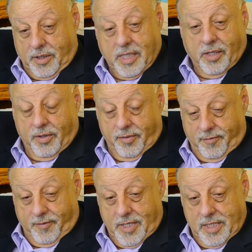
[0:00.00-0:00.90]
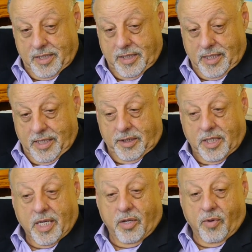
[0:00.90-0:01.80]
tell their friends and
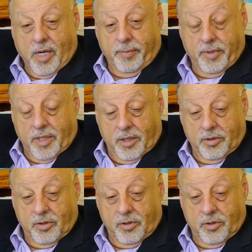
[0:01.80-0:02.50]
check you out because